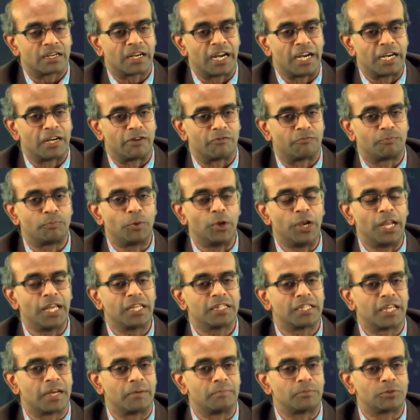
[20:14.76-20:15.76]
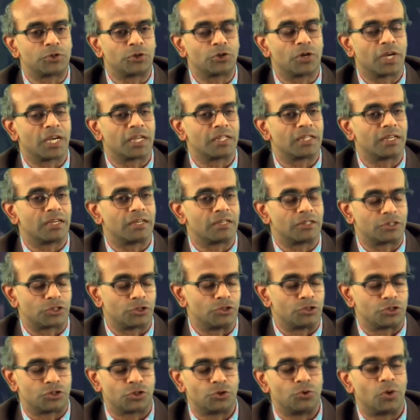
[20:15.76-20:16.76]
kind of pulling them together
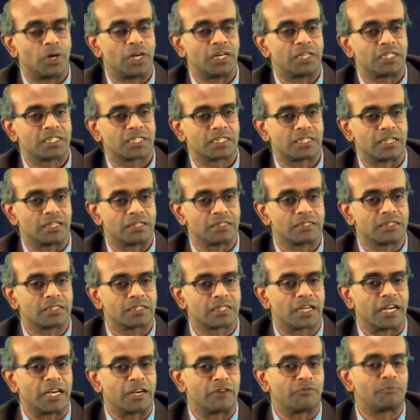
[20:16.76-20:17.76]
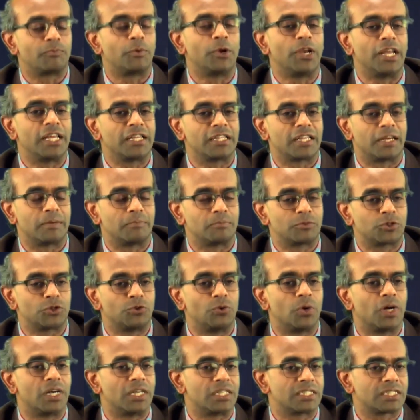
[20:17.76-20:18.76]
towards
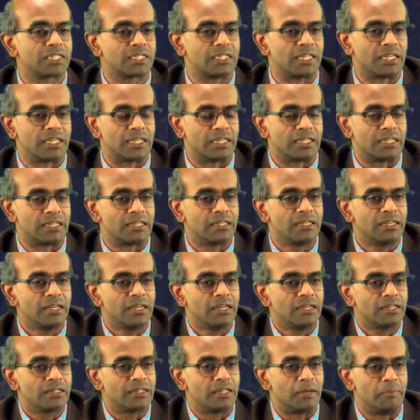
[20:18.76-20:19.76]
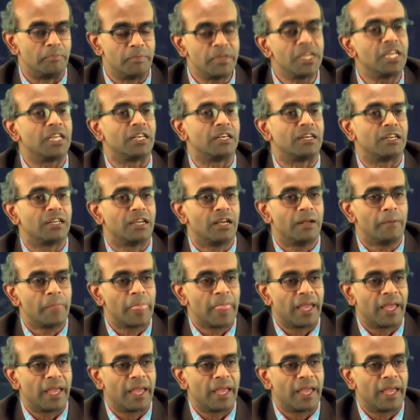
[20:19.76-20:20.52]
the mean.